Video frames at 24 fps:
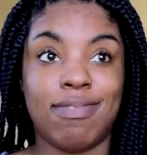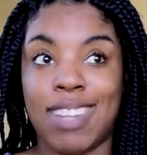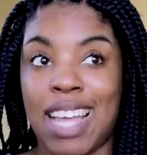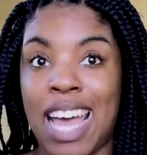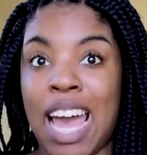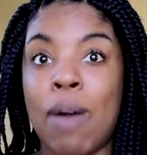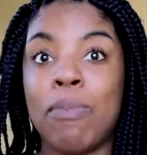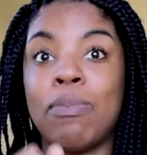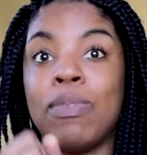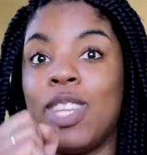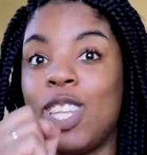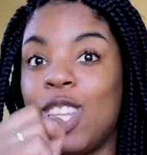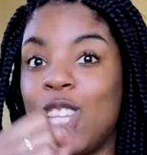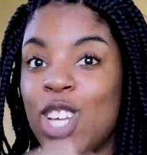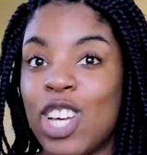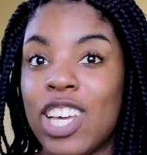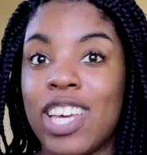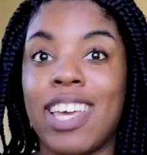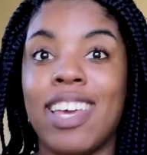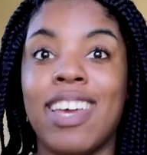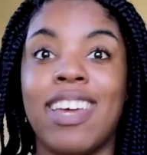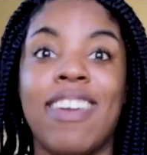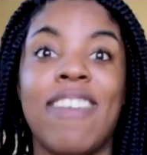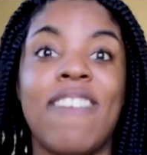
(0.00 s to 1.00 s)
I'm
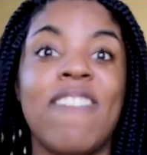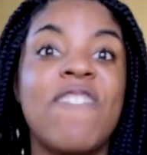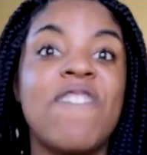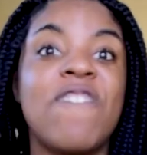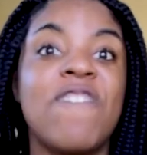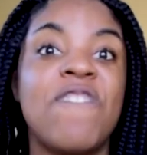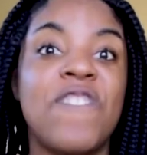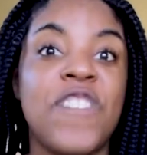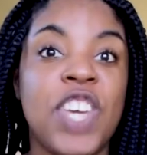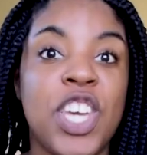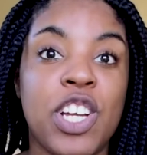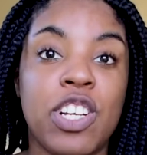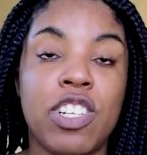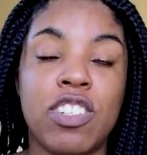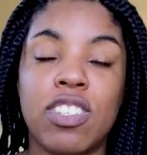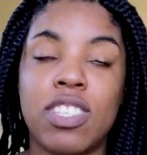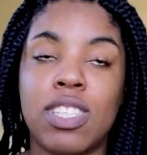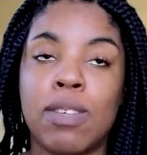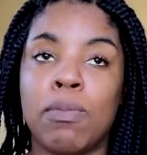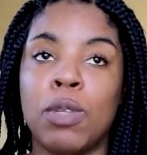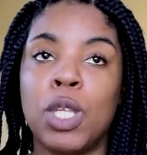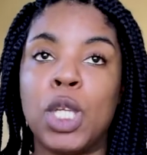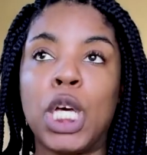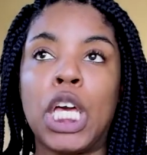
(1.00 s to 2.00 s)
looking fierce.
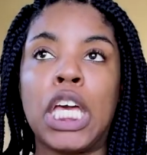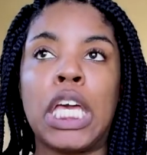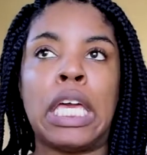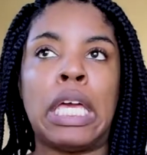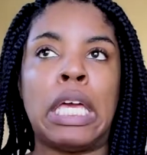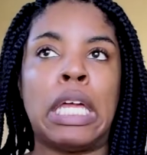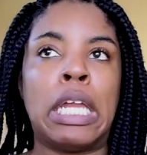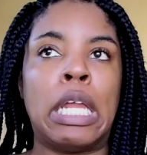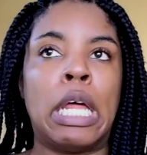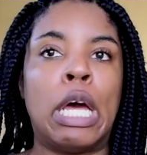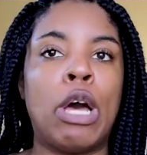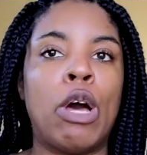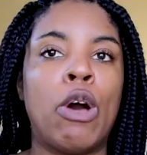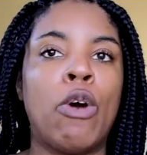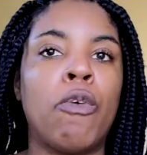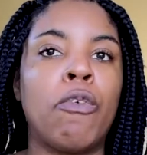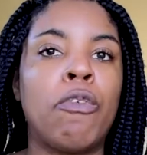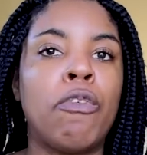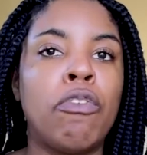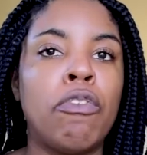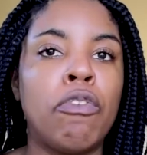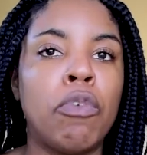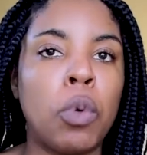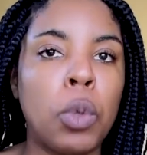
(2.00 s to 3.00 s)
I'm looking
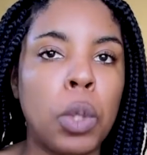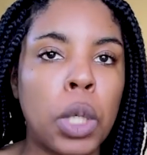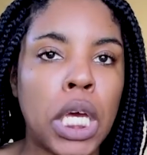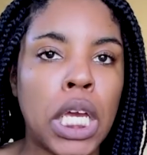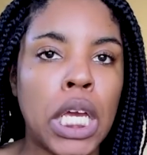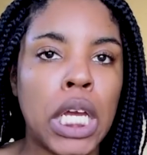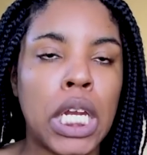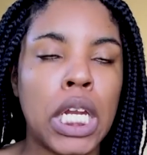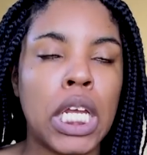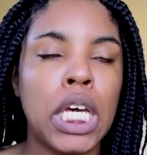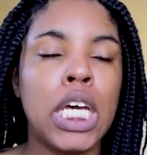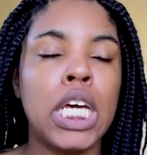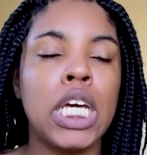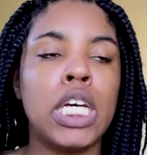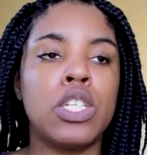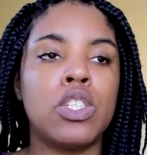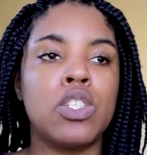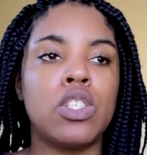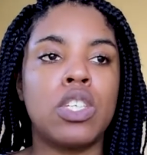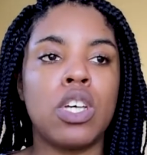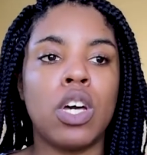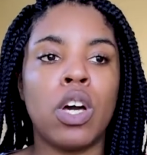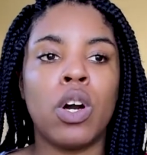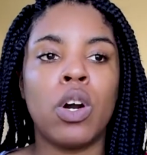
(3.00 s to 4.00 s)
fine.
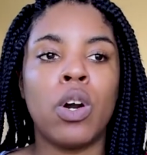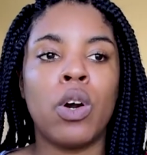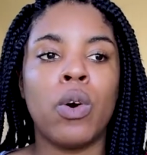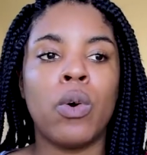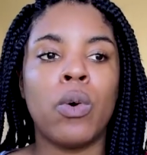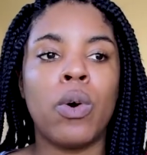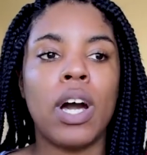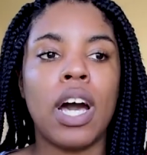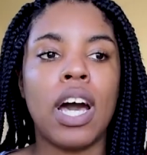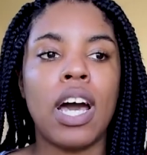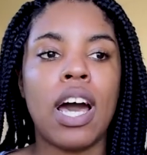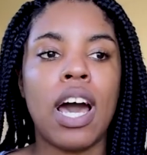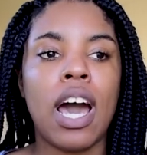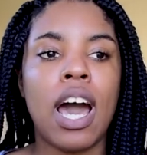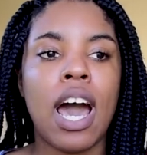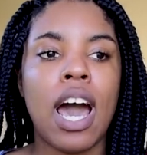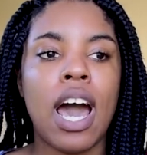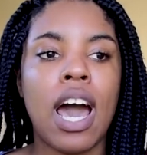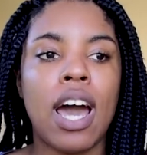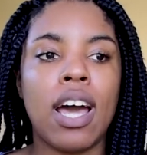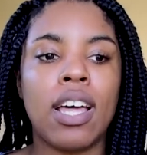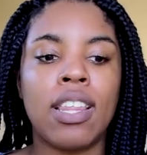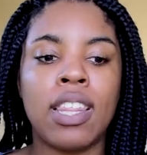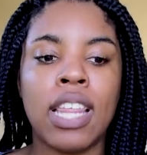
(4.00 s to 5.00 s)
So
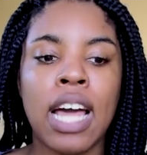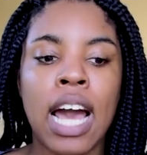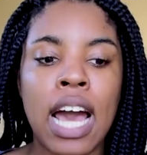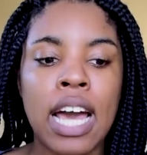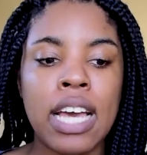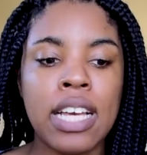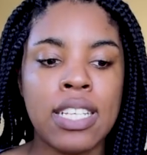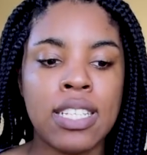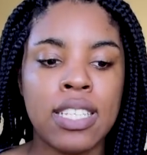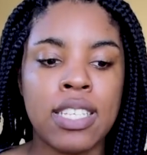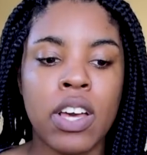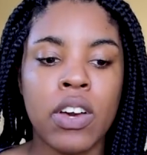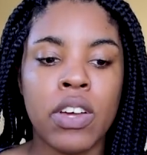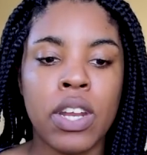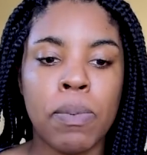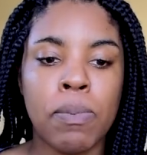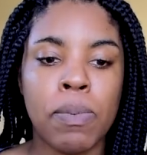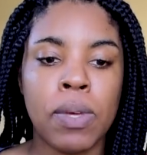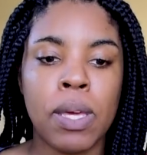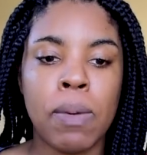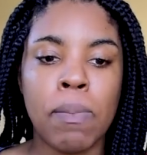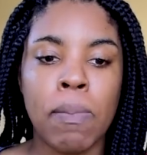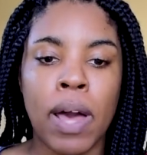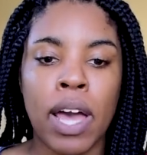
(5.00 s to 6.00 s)
that is going to
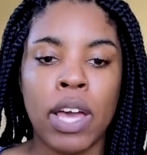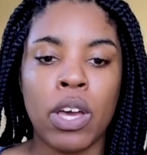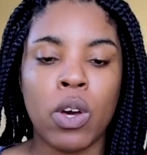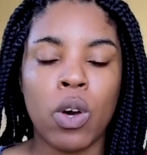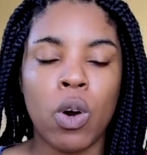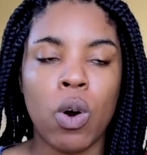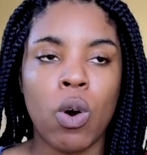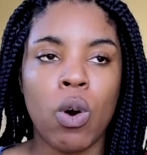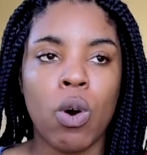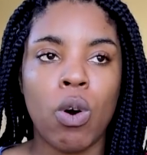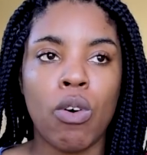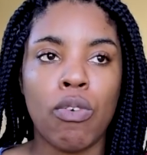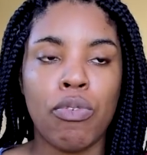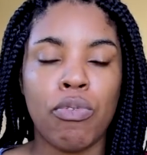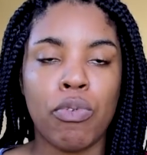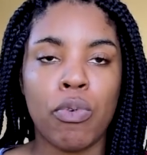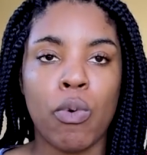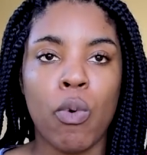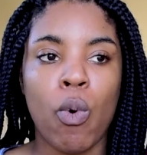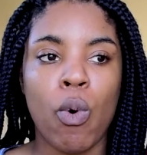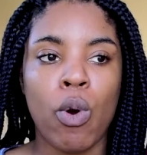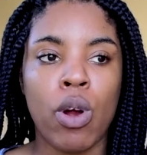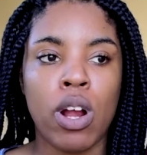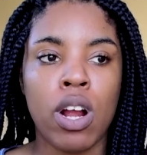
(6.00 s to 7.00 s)
be my goal
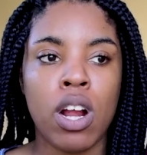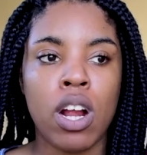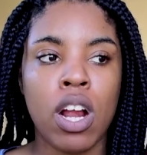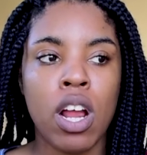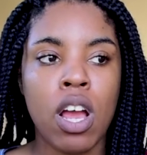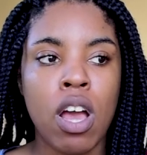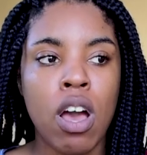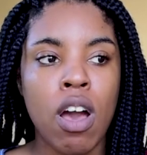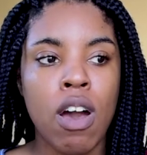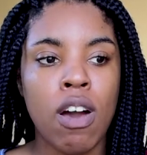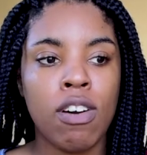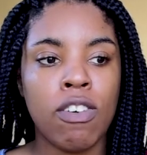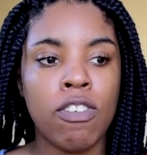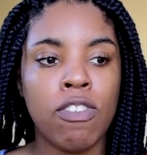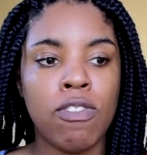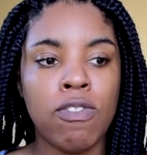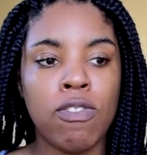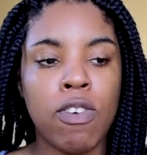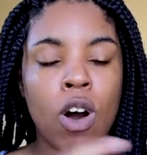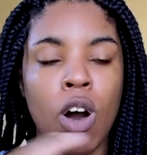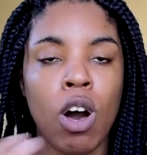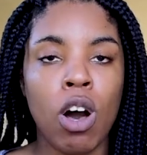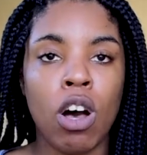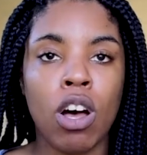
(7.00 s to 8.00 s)
for
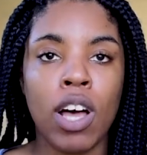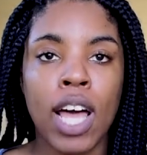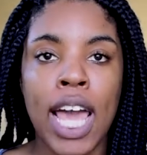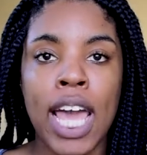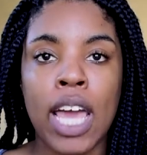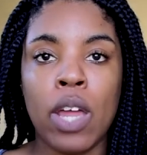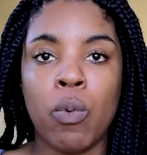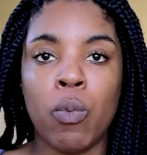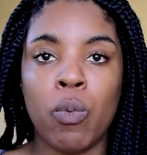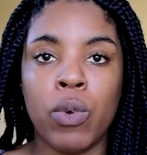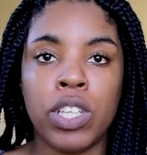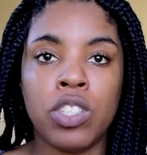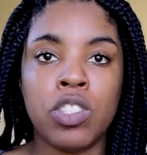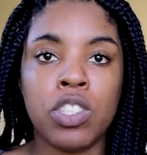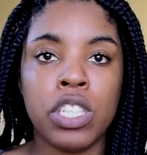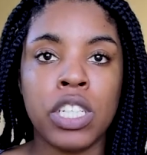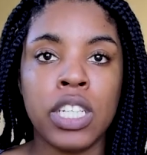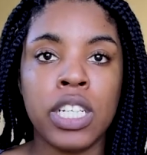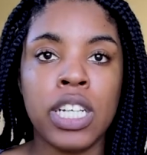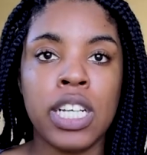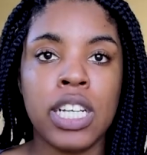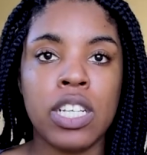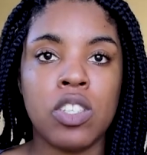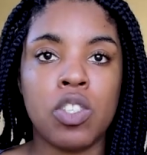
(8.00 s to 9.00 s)
fall and
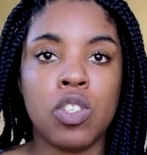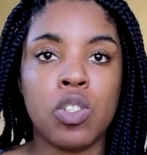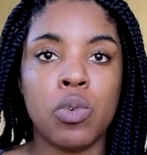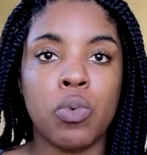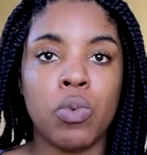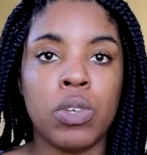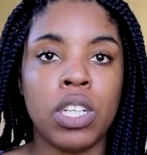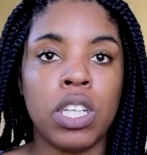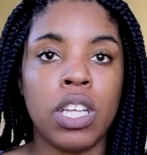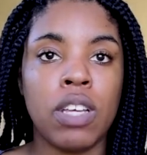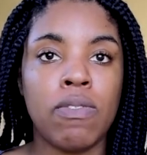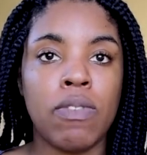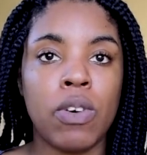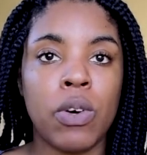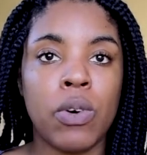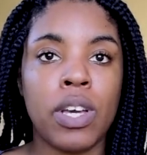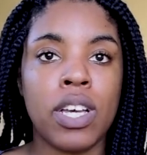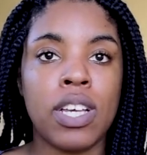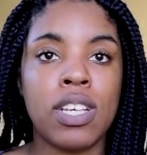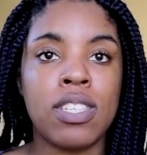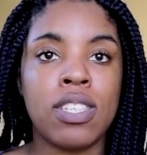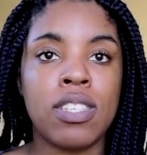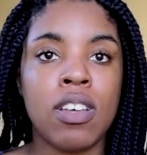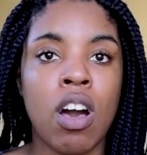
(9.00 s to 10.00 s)
winter, is to really
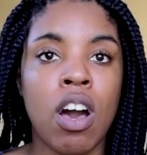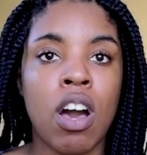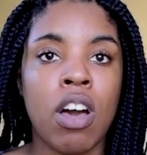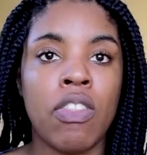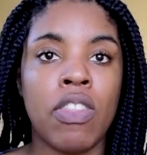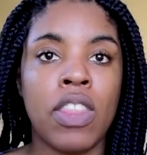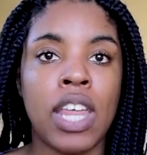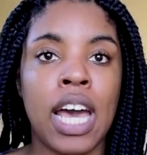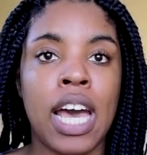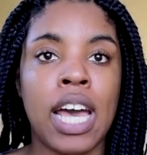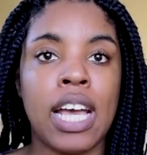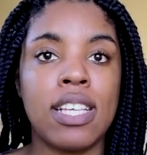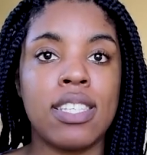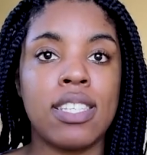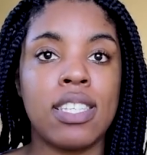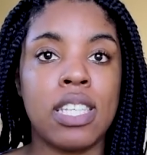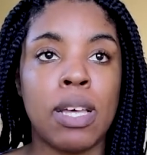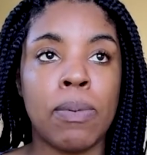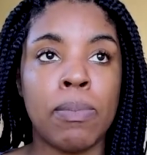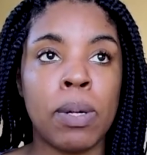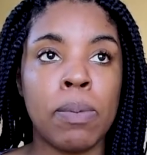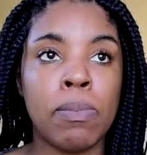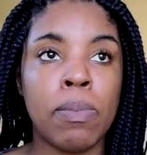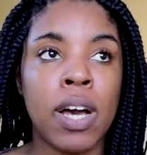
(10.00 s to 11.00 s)
focus on that
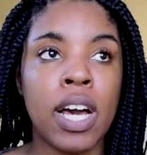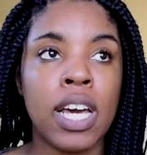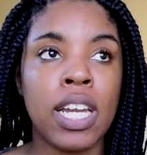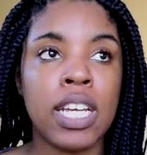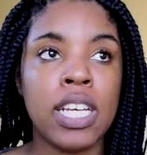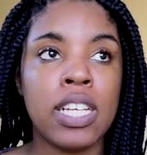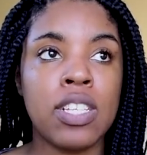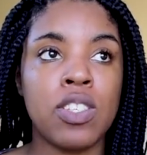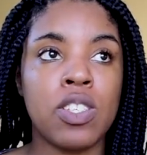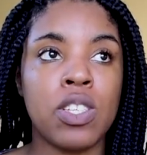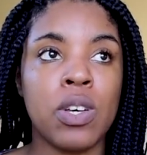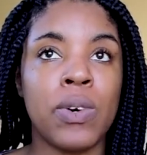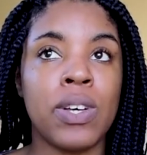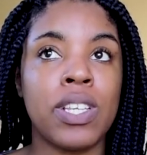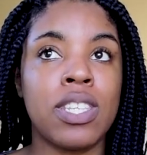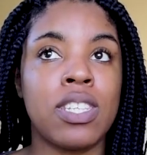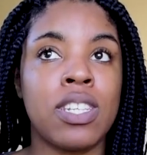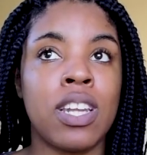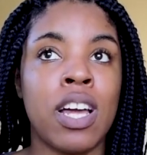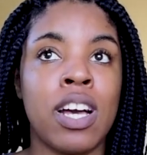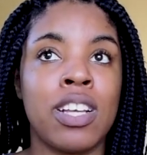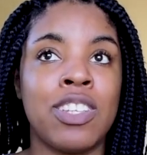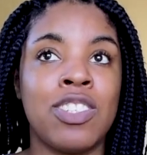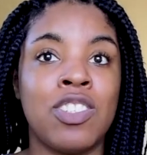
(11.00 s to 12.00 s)
summer body. So it's
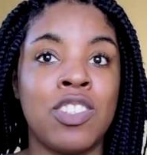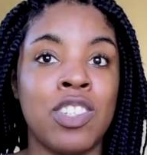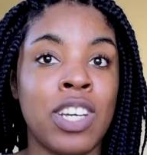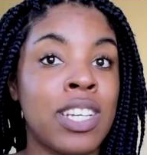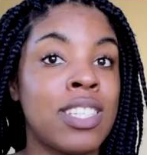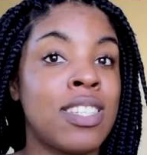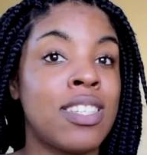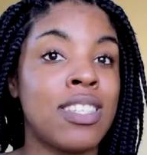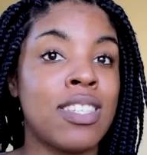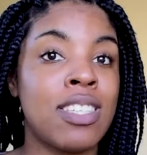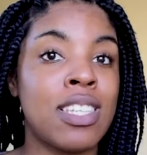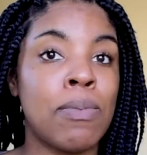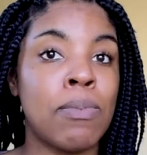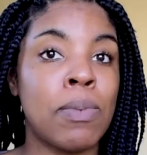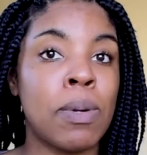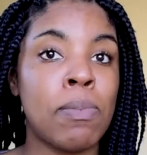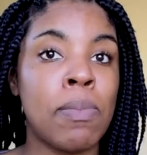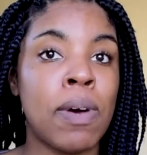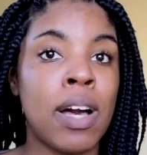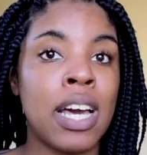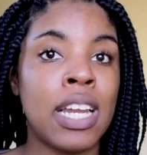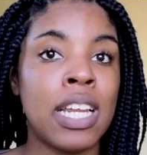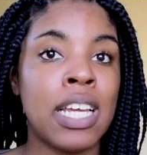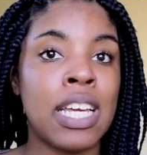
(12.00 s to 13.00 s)
not just a summer
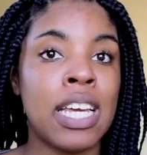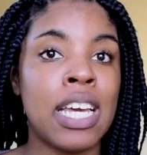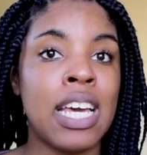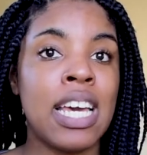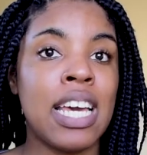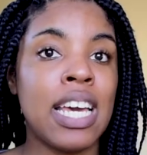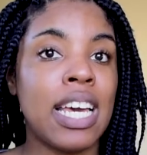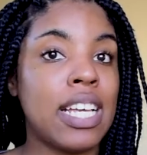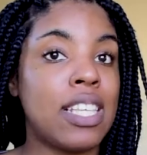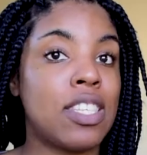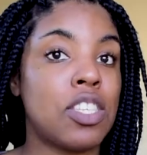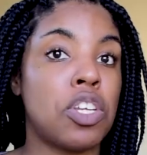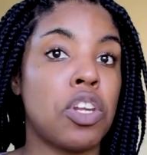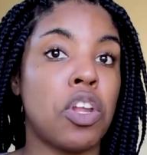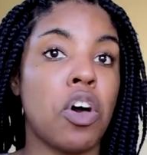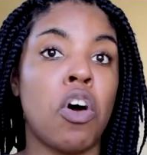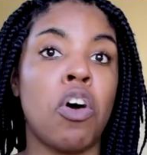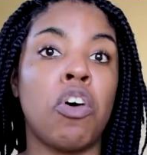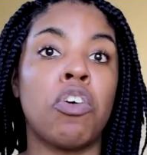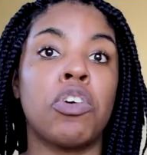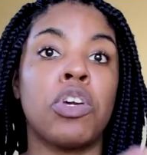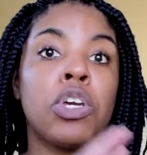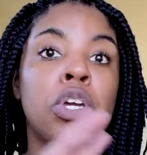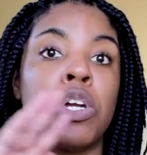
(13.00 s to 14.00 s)
body, it's an
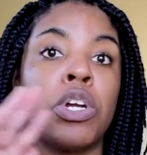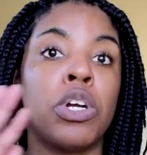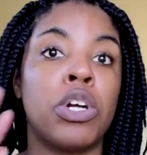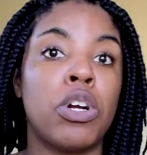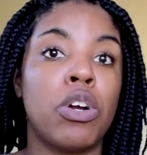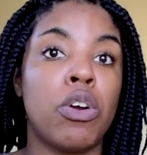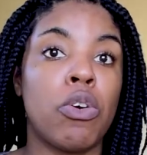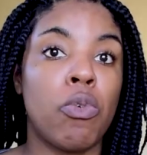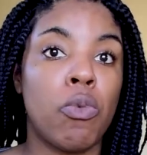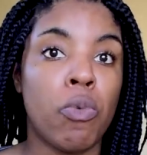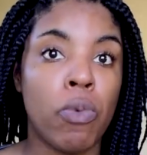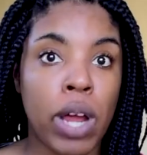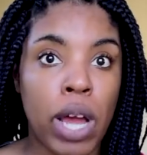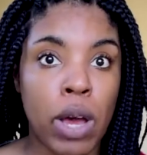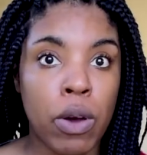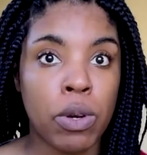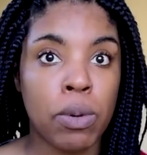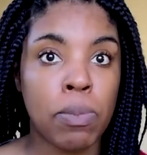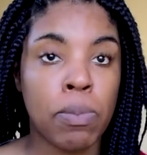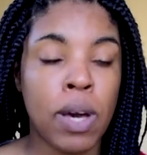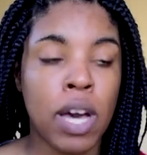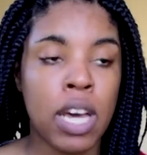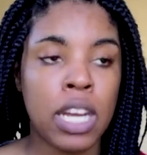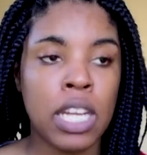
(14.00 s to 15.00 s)
all year
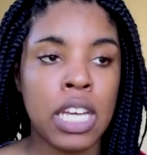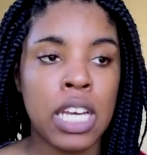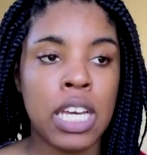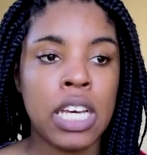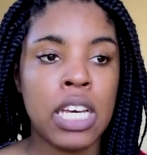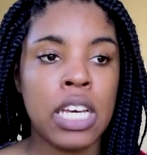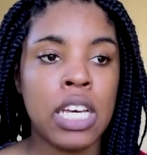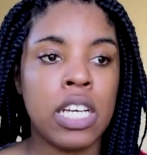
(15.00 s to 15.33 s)
round body.